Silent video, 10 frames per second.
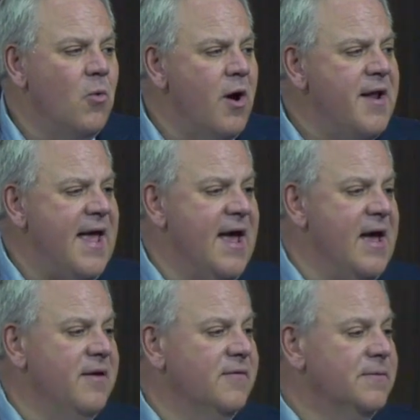one
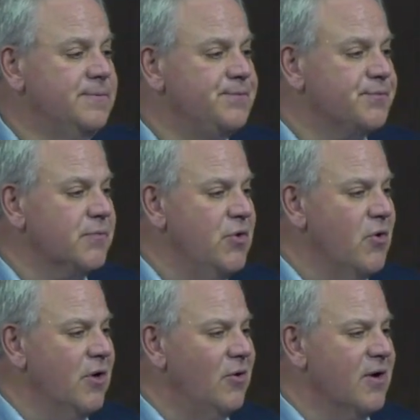hand, you
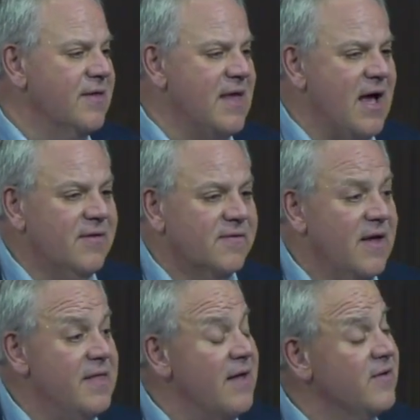can look at that and
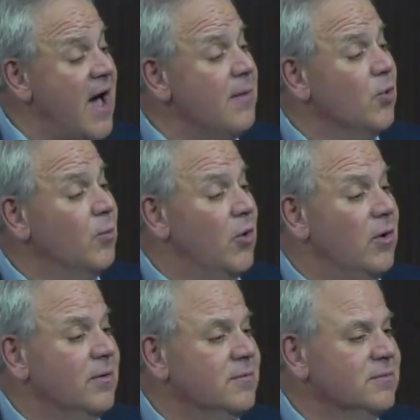say that's
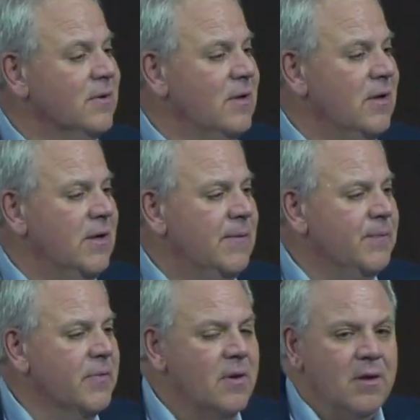admirable.
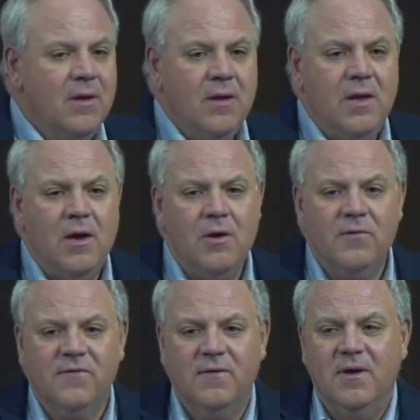
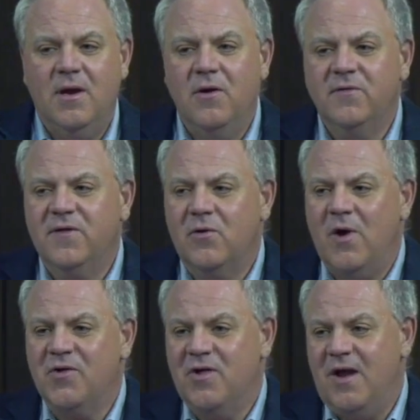Here's the
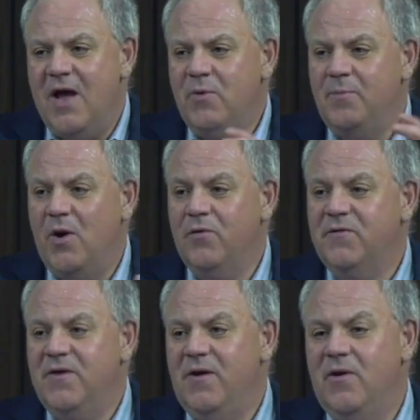question I would
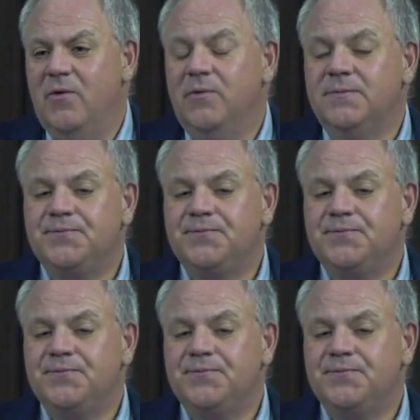pose to you.